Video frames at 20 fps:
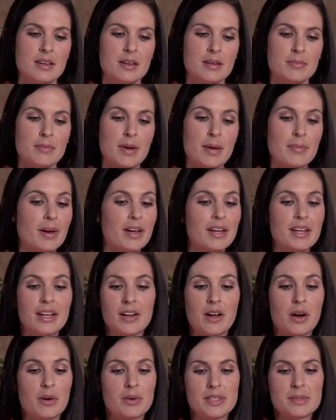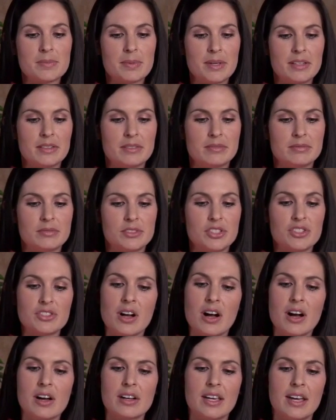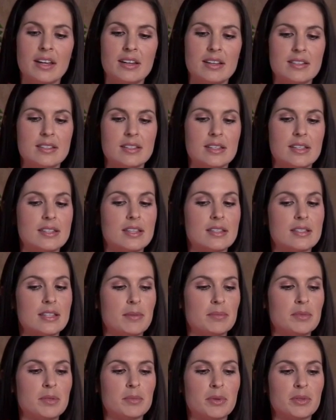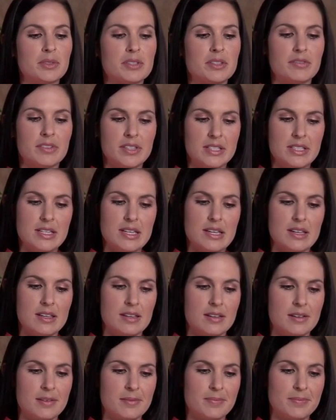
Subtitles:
My body had always been strong yet easily susceptible to fatigue.